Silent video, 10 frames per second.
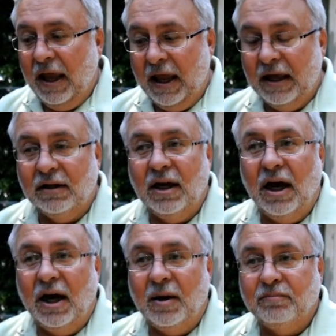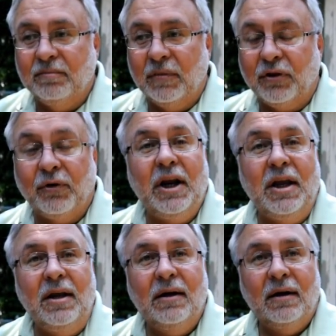And
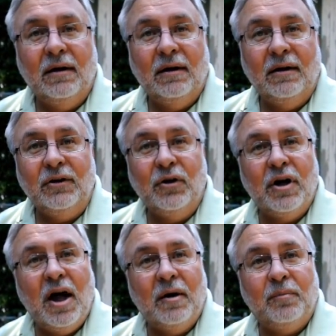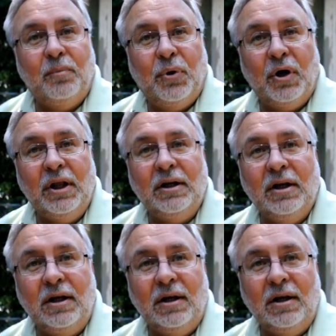three, you're not putting